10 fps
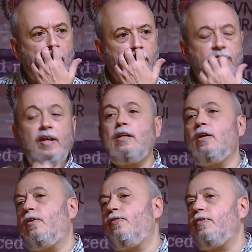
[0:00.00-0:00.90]
field
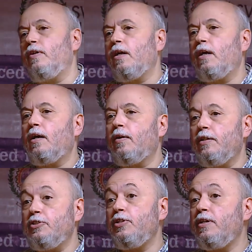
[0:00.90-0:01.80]
of
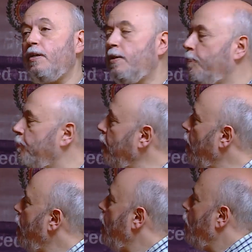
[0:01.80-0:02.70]
engineering,
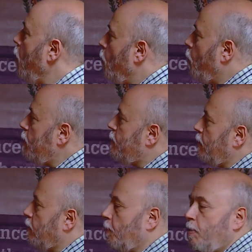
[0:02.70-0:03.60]
which
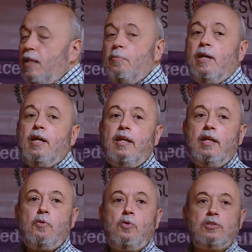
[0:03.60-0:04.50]
at the very
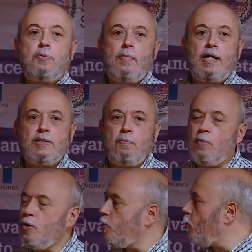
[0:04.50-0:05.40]
beginning was much
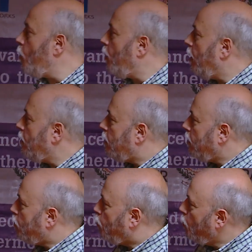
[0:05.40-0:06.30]
more
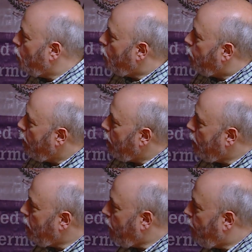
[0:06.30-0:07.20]
oriented to
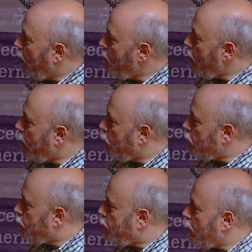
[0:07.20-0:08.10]
identify
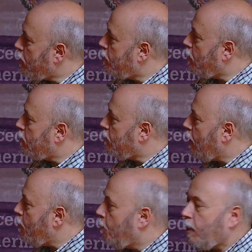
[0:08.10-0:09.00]
microstructures
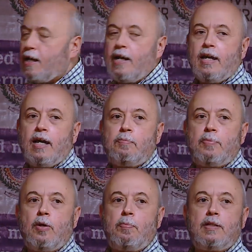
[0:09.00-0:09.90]
and mechanical
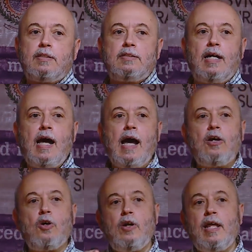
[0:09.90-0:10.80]
properties
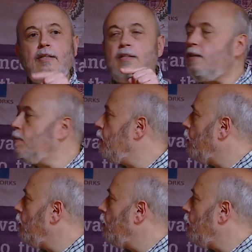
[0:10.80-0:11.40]
and connecting